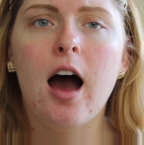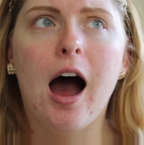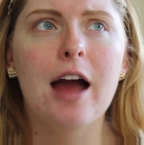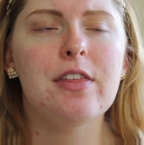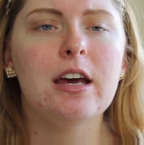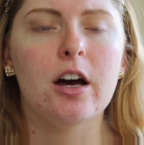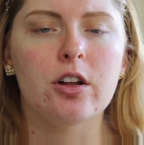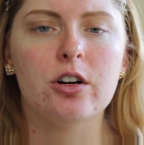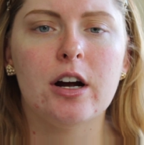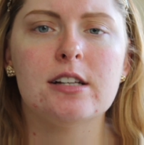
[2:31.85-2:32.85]
I think
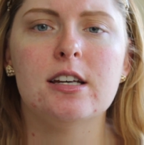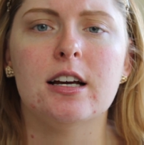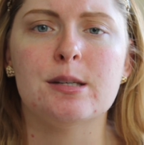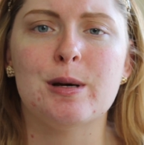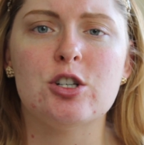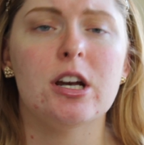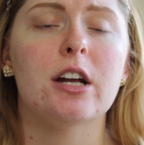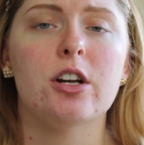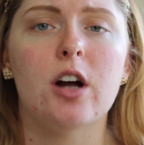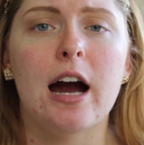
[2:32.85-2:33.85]
color correcting, especially
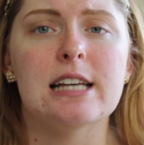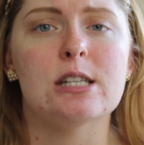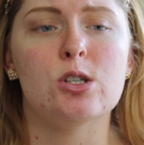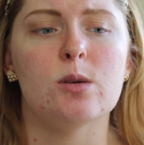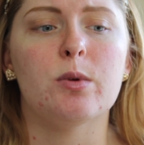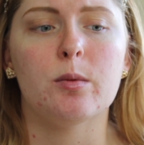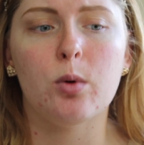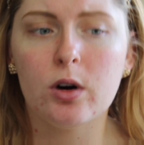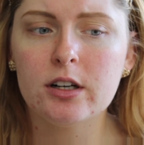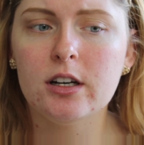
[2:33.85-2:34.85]
under your eyes, is super
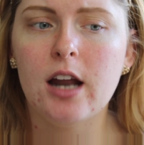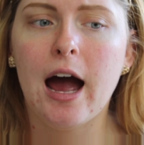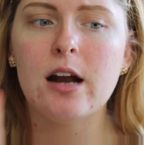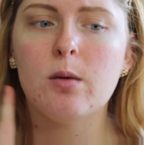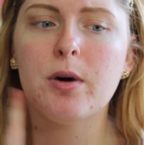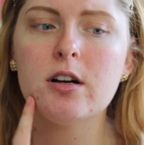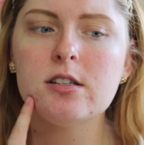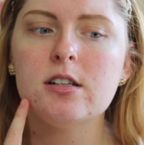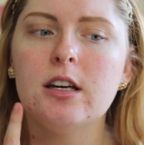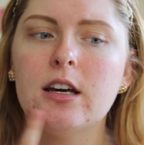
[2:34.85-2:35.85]
important. I don't
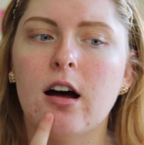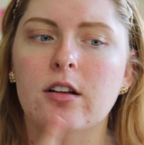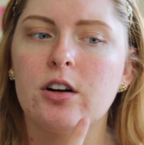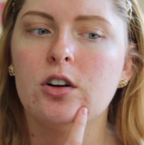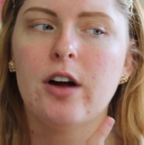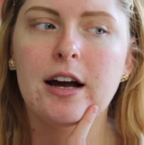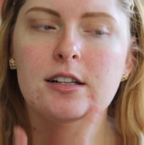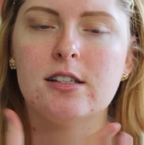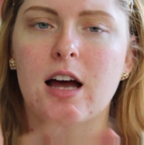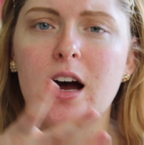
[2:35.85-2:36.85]
personally color
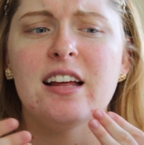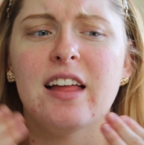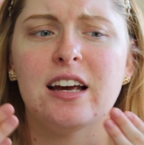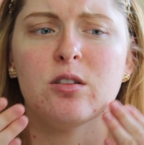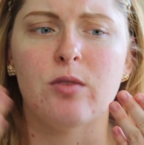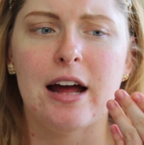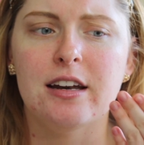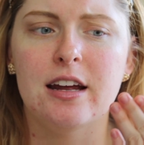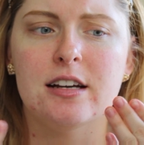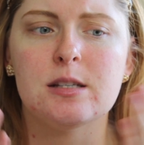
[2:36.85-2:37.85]
correct any like
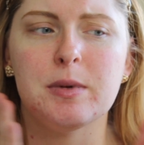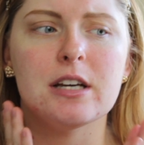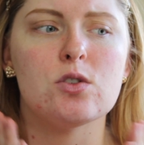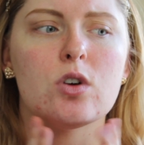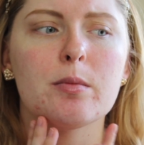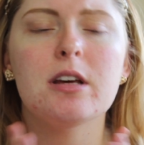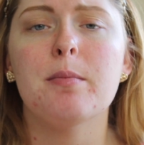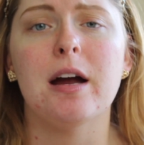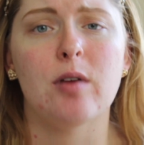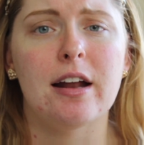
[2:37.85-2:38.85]
redness because normally
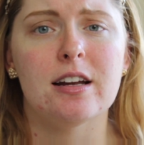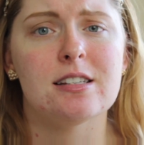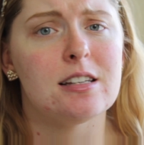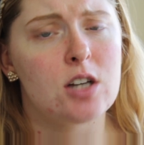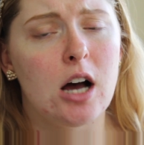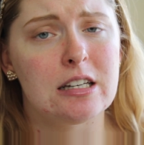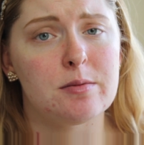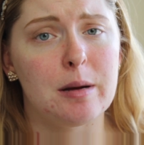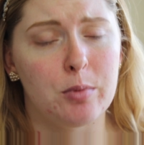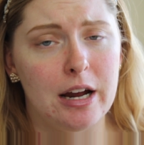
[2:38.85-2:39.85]
my redness is caused
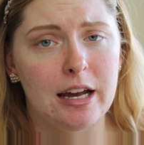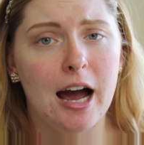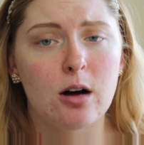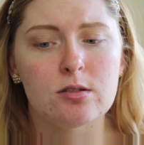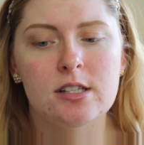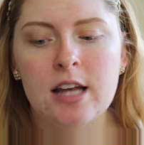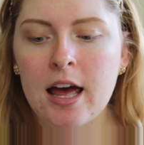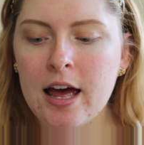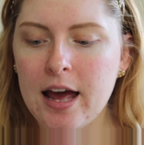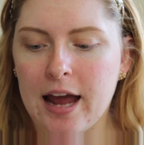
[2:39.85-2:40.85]
by breakouts,
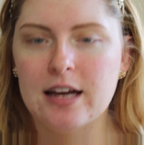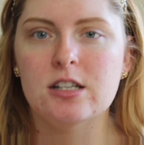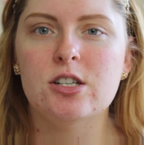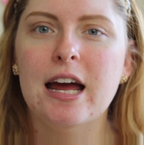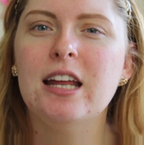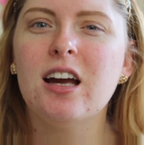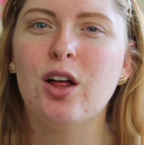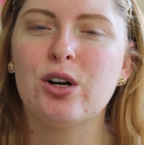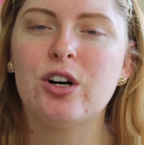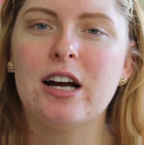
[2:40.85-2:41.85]
and any
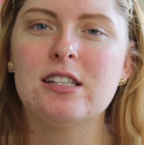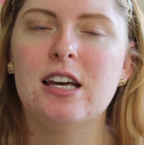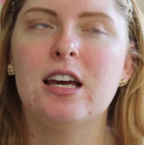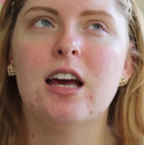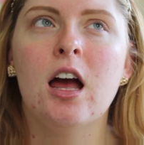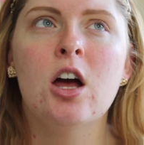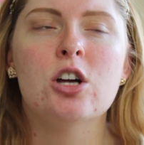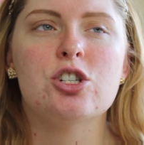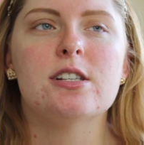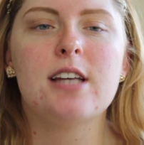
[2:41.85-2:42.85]
color correcting
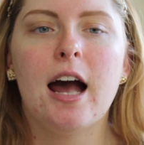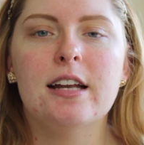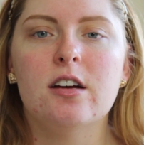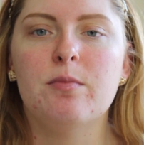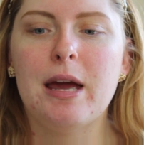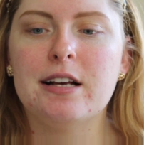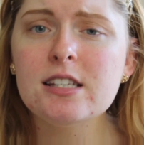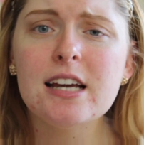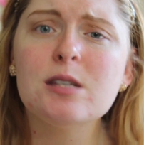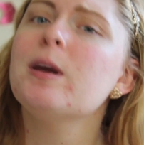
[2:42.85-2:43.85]
just kind of
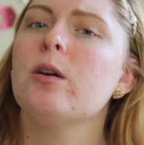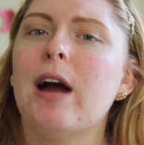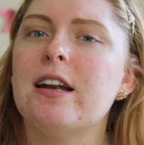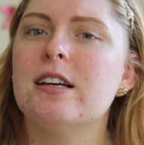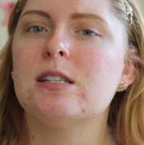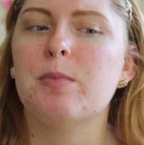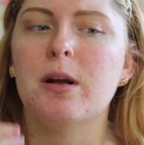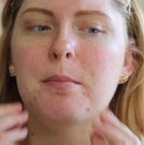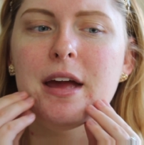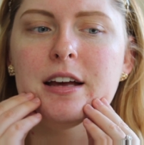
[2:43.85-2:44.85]
takes away the redness, but
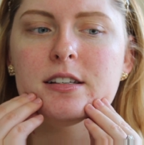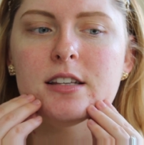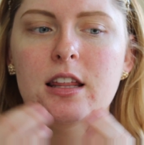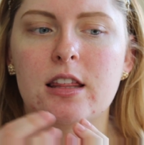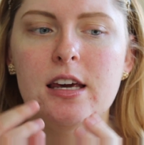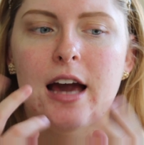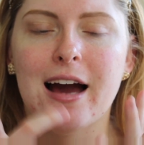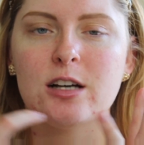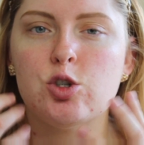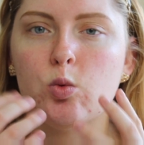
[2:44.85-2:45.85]
it makes the
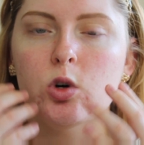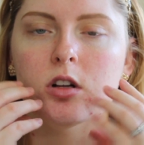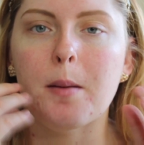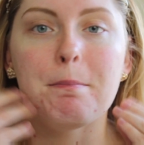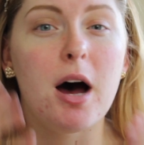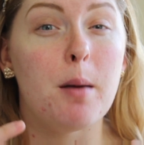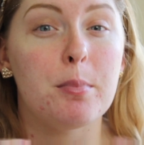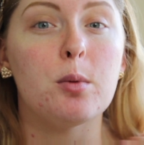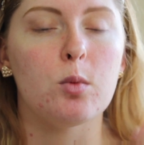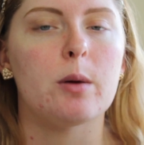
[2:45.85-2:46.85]
actual bump
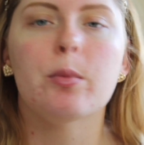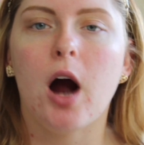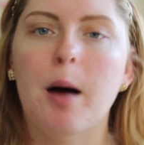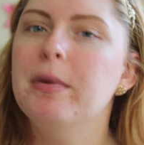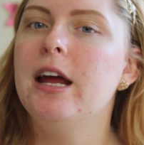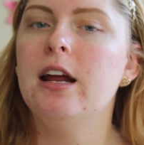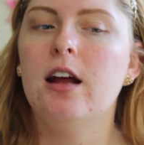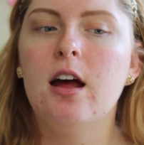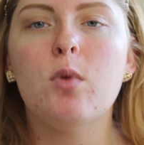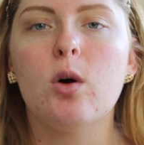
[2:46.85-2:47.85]
more prominent.
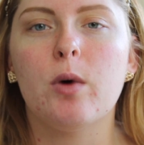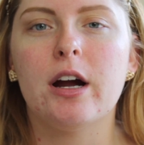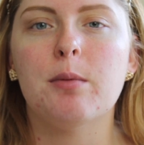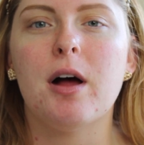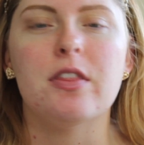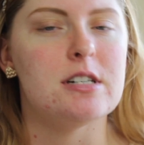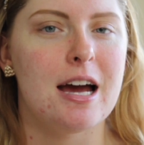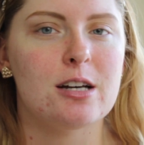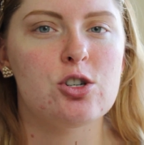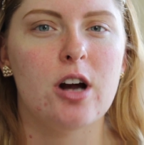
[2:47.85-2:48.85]
I'm more worried about the
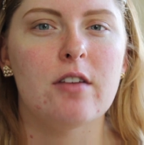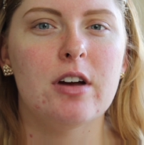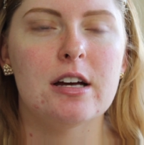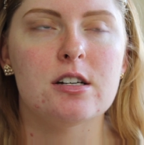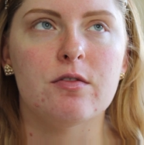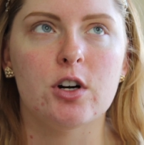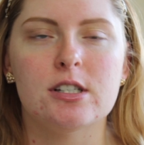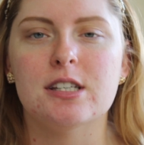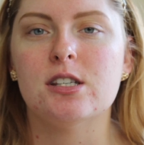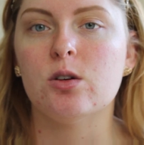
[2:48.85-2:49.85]
texture of it
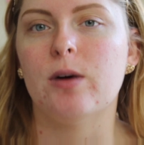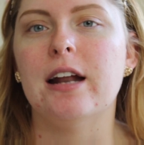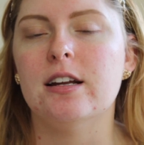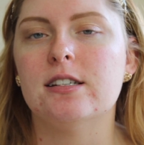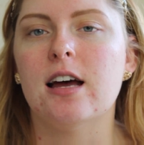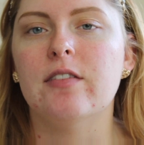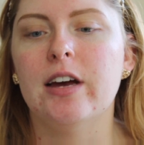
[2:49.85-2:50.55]
versus the redness of